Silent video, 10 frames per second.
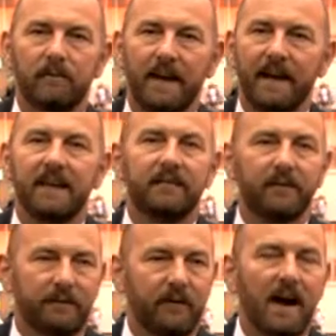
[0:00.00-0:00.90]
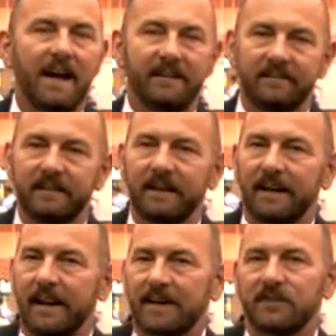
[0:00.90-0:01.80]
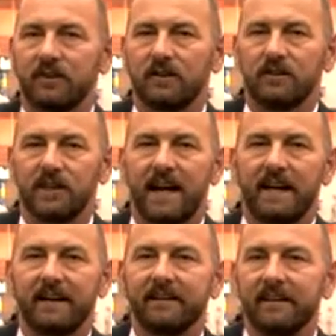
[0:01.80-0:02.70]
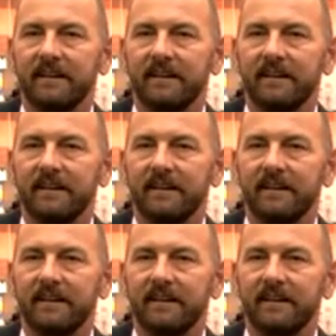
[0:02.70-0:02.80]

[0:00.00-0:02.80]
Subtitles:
any of the fine external shading